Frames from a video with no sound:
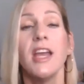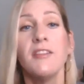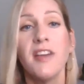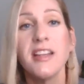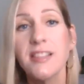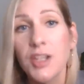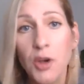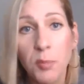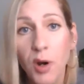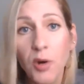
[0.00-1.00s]
invest in
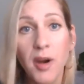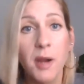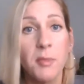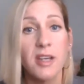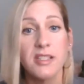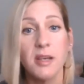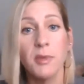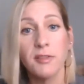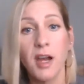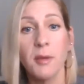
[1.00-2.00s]
your program because I'm
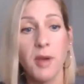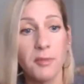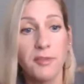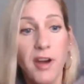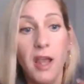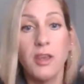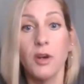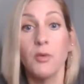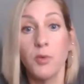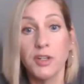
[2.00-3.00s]
afraid,
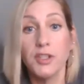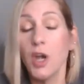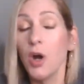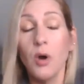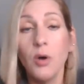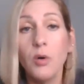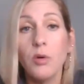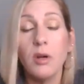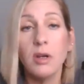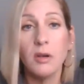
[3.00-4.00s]
we're
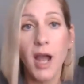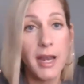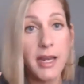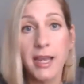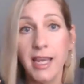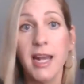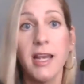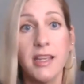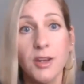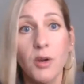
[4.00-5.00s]
so, I get
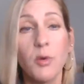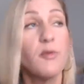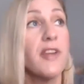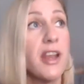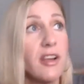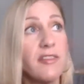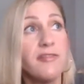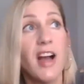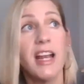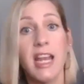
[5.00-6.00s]
it, we're very
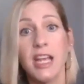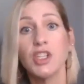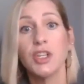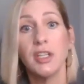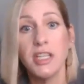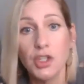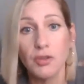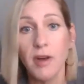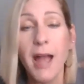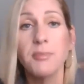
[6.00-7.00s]
financially
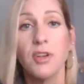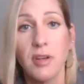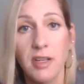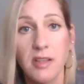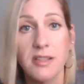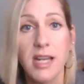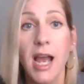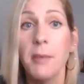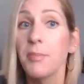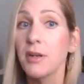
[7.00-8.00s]
strapped during this
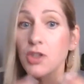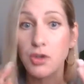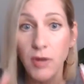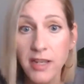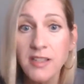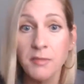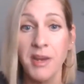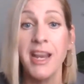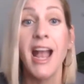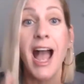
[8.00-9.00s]
time, but trust
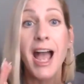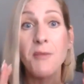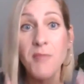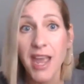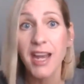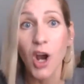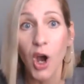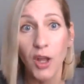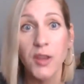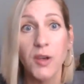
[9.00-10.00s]
me, I made
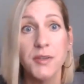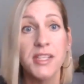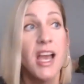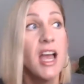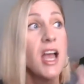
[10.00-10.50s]
all those